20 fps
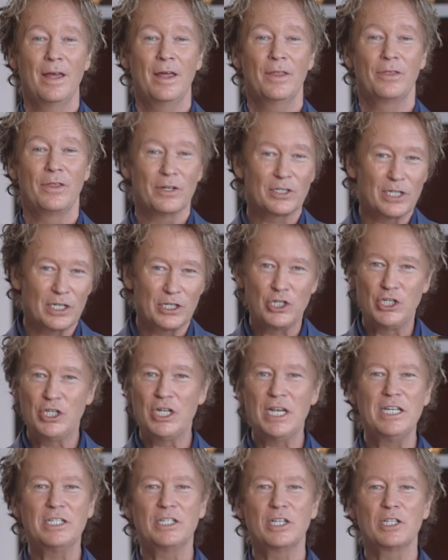There's a
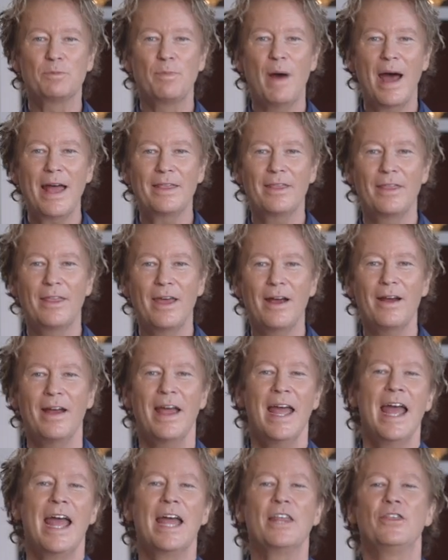Jesus button there,
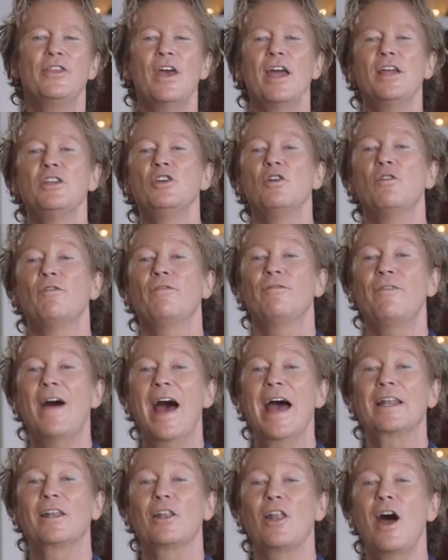and then you'll
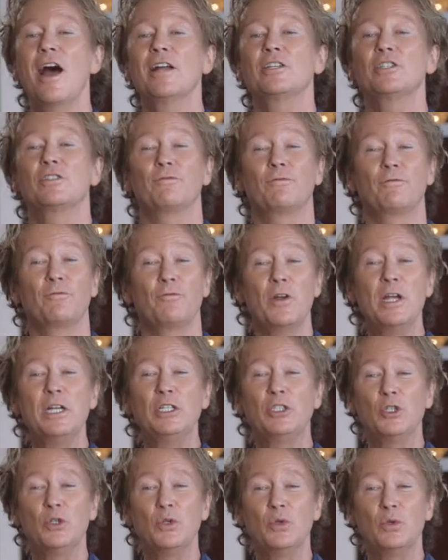find lots of free
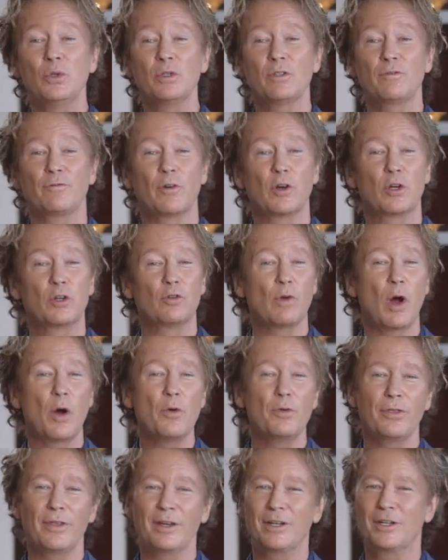tools for
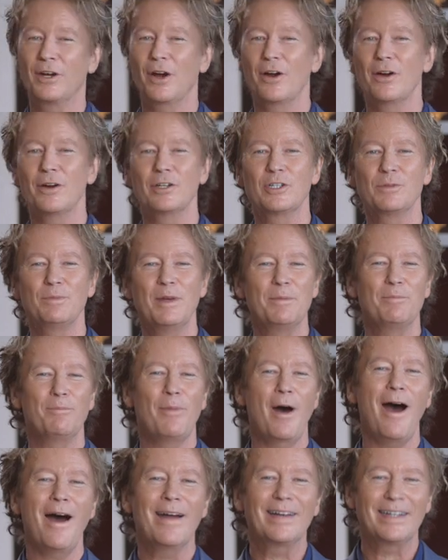growth, encouragement,
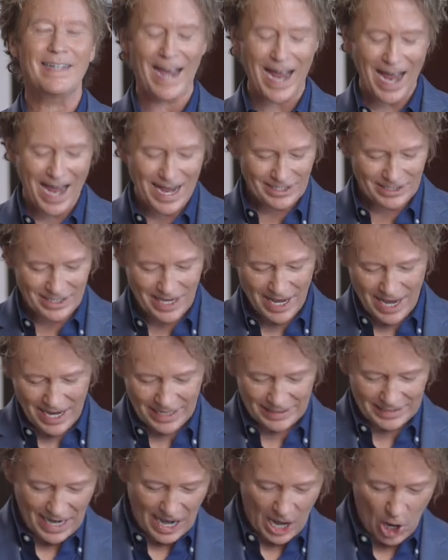podcasts
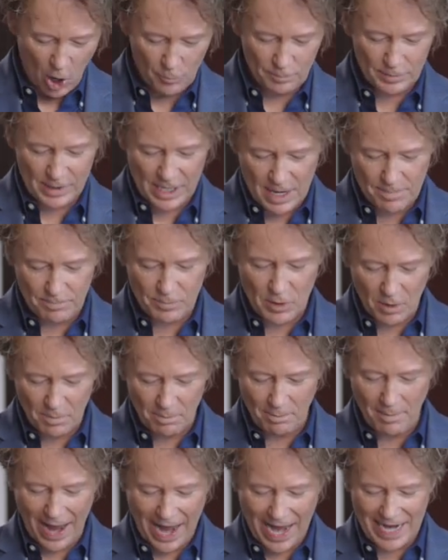to help keep your
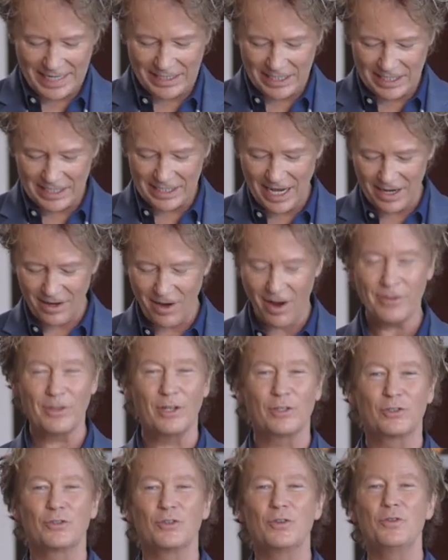mind set on the
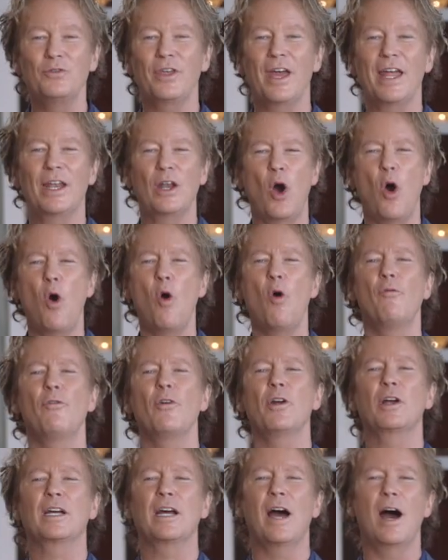truth and
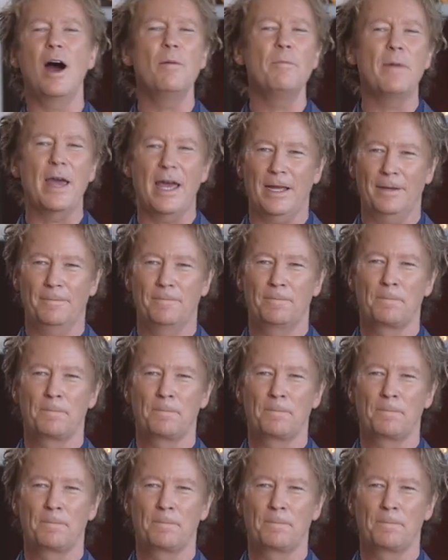overcoming.